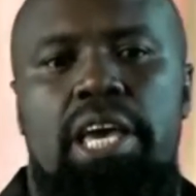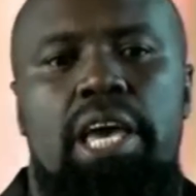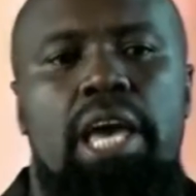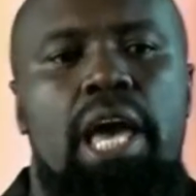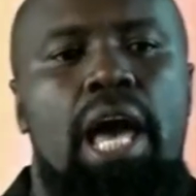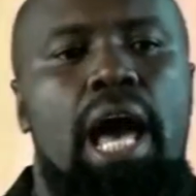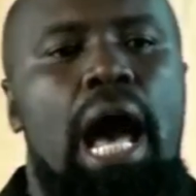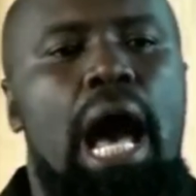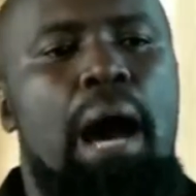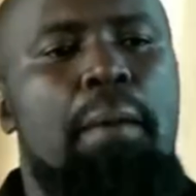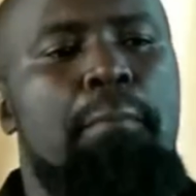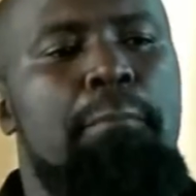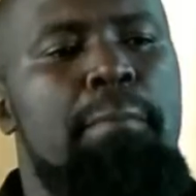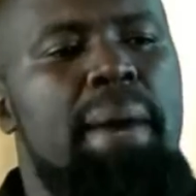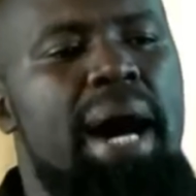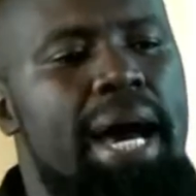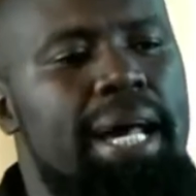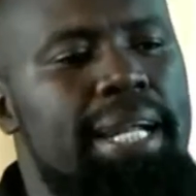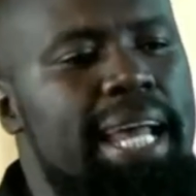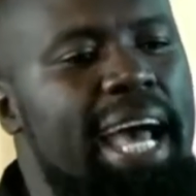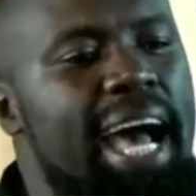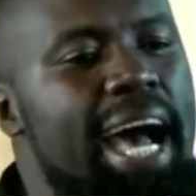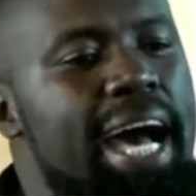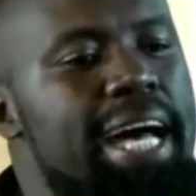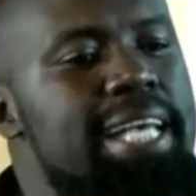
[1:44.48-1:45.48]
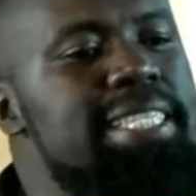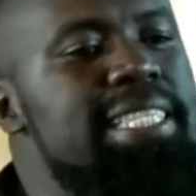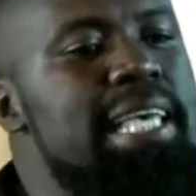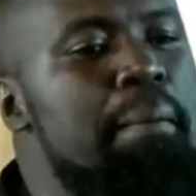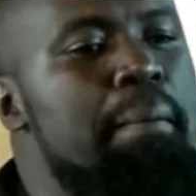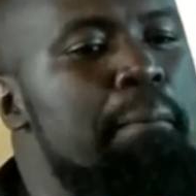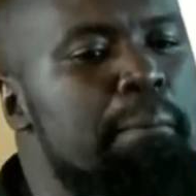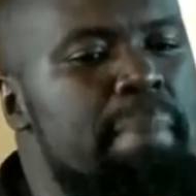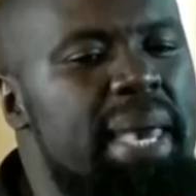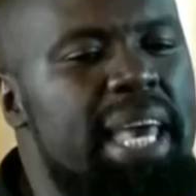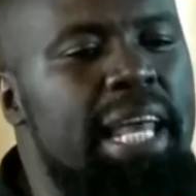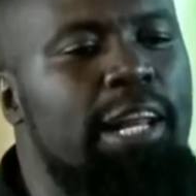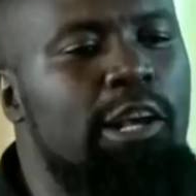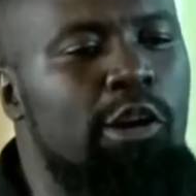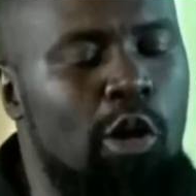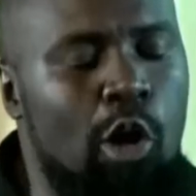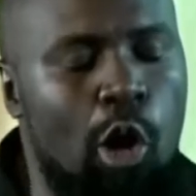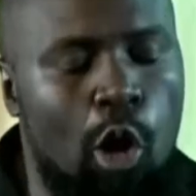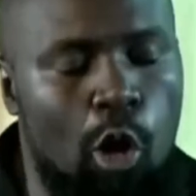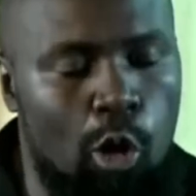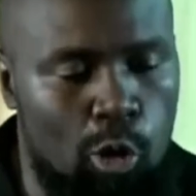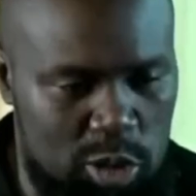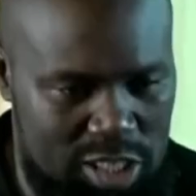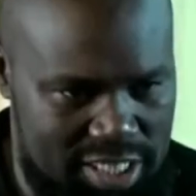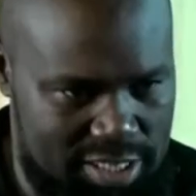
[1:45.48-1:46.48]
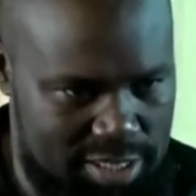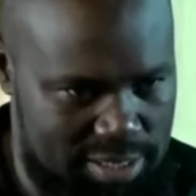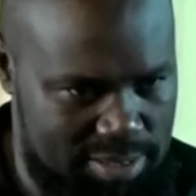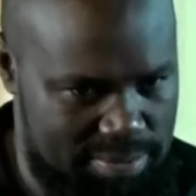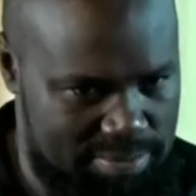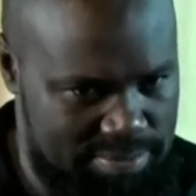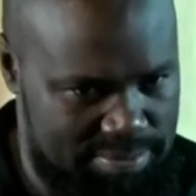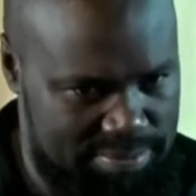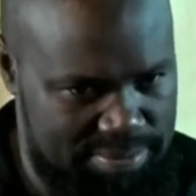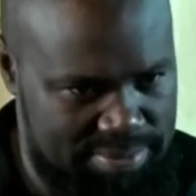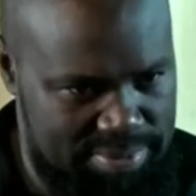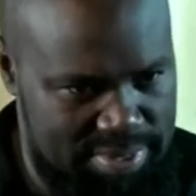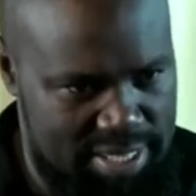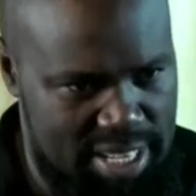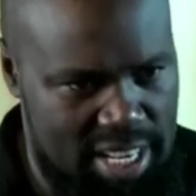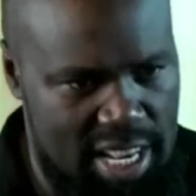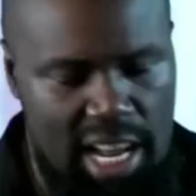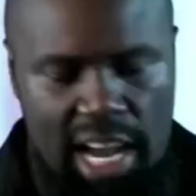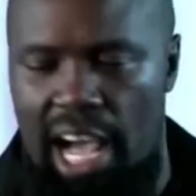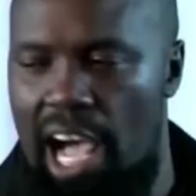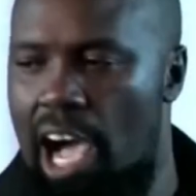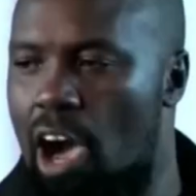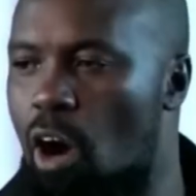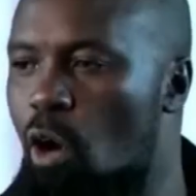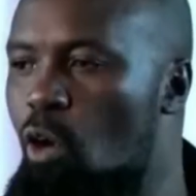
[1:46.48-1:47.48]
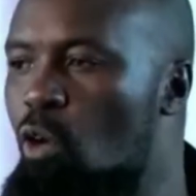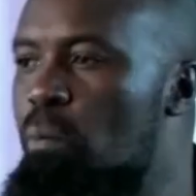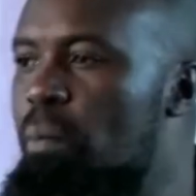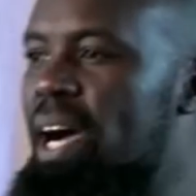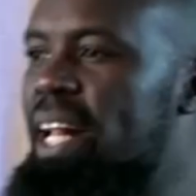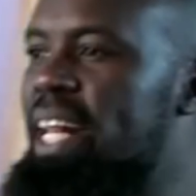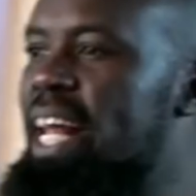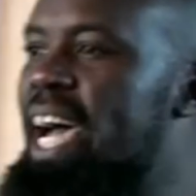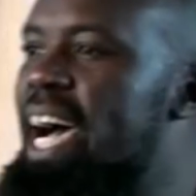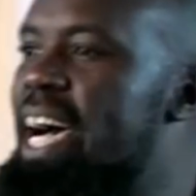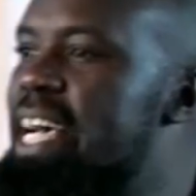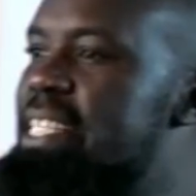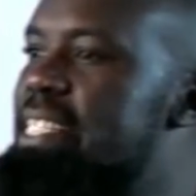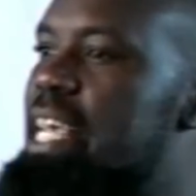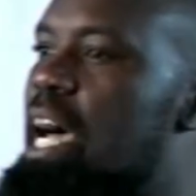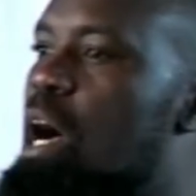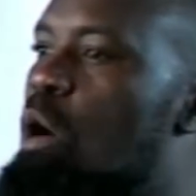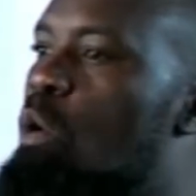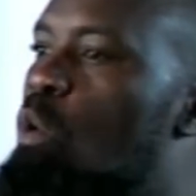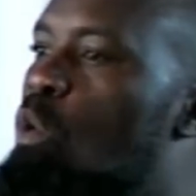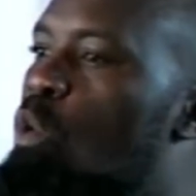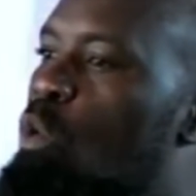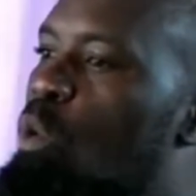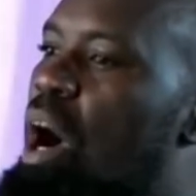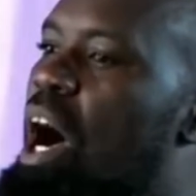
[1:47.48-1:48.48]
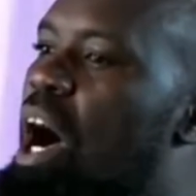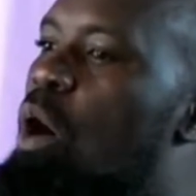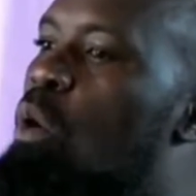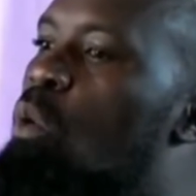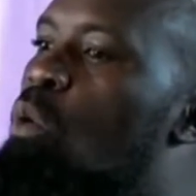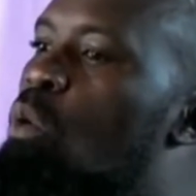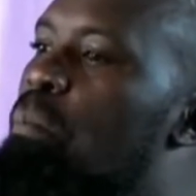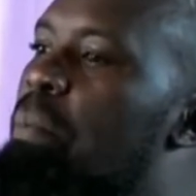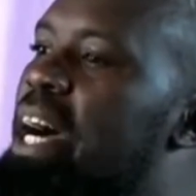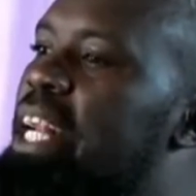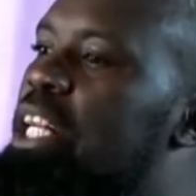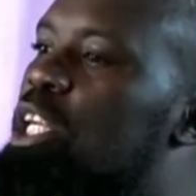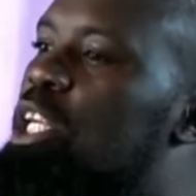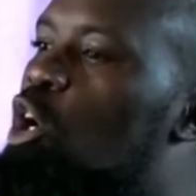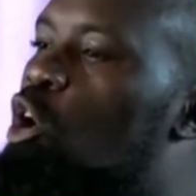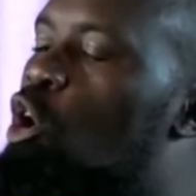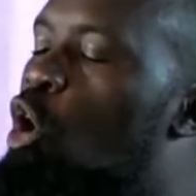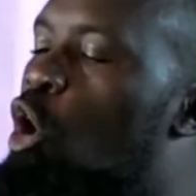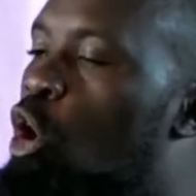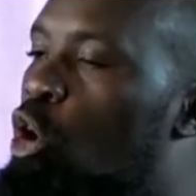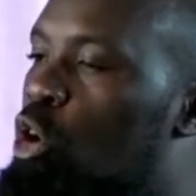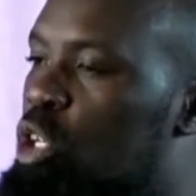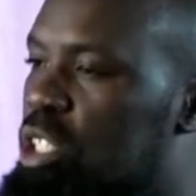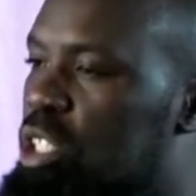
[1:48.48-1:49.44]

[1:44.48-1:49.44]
A man has a male cord. A woman has a woman cord.